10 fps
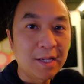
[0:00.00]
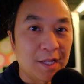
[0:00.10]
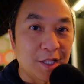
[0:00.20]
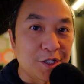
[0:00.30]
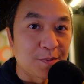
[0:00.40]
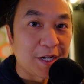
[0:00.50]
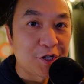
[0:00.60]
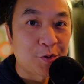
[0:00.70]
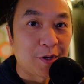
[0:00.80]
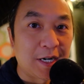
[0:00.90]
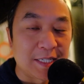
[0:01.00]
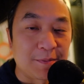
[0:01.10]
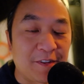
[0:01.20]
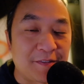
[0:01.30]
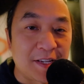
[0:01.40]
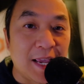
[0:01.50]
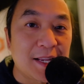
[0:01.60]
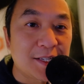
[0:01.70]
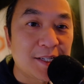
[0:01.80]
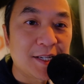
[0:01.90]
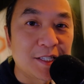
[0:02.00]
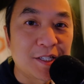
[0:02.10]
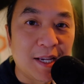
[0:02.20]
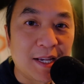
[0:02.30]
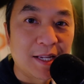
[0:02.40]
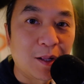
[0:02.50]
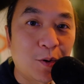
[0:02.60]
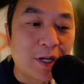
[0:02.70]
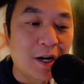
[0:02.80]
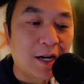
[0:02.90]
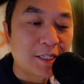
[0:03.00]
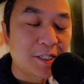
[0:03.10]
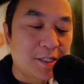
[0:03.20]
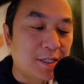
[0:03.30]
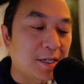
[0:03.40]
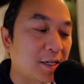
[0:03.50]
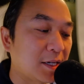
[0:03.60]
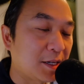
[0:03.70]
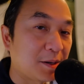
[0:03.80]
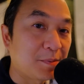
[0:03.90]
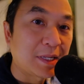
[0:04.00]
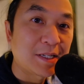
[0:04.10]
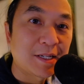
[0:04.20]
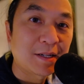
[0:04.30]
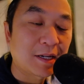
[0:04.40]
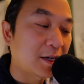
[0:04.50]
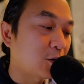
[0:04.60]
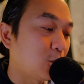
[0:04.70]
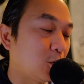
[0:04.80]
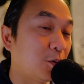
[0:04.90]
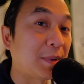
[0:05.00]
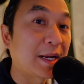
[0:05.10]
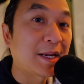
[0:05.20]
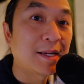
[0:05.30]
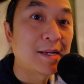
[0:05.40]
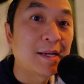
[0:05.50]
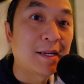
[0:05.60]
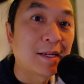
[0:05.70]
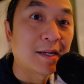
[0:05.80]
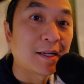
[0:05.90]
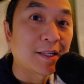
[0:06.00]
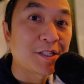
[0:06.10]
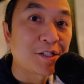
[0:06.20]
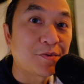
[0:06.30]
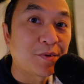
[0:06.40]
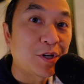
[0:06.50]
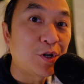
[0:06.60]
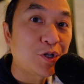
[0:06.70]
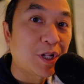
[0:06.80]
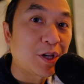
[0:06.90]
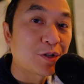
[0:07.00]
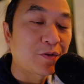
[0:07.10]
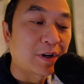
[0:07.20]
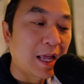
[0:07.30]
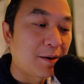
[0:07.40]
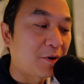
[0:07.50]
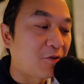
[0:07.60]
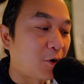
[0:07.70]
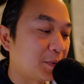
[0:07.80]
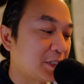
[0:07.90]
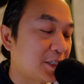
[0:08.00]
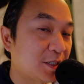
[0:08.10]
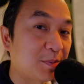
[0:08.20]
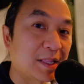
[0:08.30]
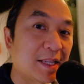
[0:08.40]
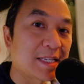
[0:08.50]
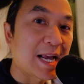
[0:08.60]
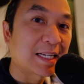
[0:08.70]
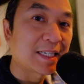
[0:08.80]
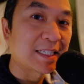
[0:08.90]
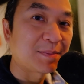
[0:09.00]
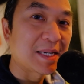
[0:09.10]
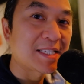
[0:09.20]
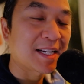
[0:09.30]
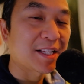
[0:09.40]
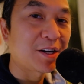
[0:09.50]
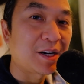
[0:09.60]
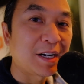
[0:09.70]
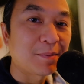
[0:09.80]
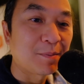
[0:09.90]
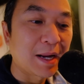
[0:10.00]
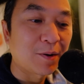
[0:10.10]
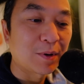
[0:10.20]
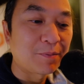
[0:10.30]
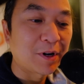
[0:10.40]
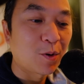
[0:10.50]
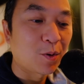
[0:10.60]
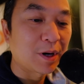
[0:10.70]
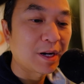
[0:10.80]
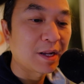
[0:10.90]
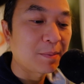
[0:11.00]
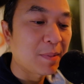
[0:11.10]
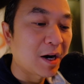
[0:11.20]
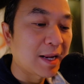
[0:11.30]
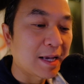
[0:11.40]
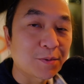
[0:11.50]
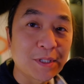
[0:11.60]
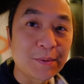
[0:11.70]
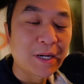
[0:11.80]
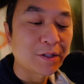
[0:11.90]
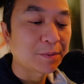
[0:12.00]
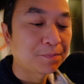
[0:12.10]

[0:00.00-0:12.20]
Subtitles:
This is my Shure SM58. It's a lower cost, but kind of cool mic. This is usually used for live performances, but this acts as my secondary mic when I'm recording a podcast with someone else.